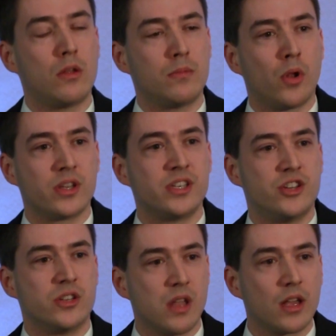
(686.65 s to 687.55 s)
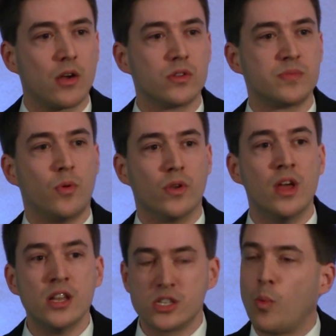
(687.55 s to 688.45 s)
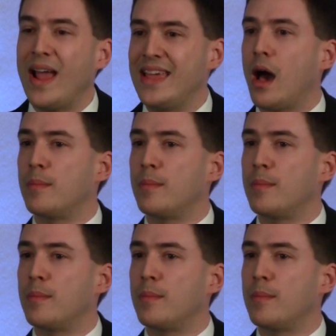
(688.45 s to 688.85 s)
politicians like Osborne to wake up